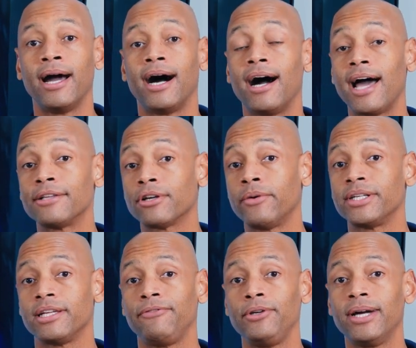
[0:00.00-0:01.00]
As
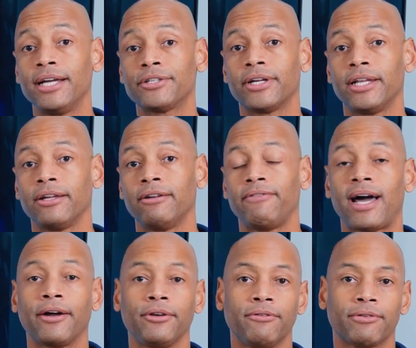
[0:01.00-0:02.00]
always, if you guys are getting good
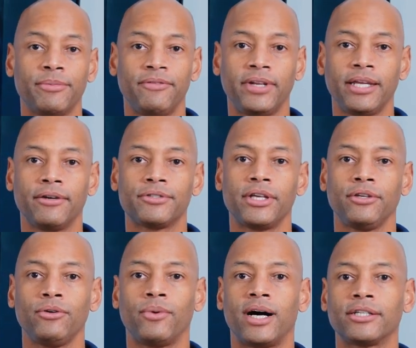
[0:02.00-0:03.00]
value from the videos that
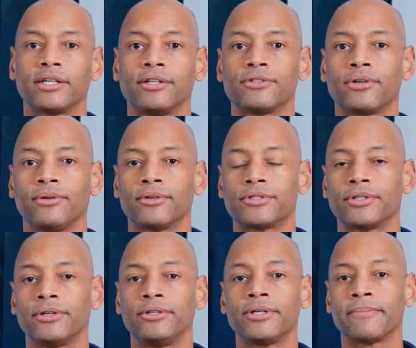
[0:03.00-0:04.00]
you watch on Solar
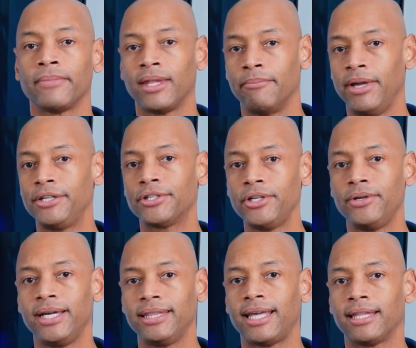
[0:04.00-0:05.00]
Surge, make sure
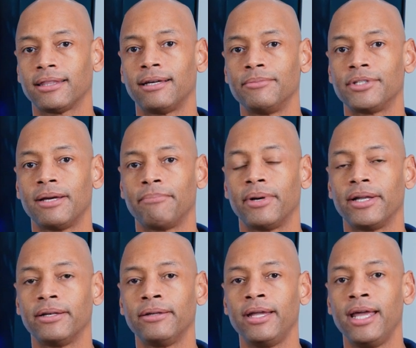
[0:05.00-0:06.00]
you hit that thumbs up
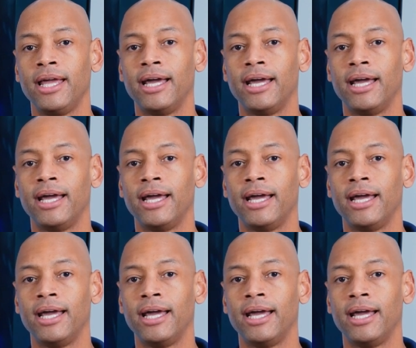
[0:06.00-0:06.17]
button.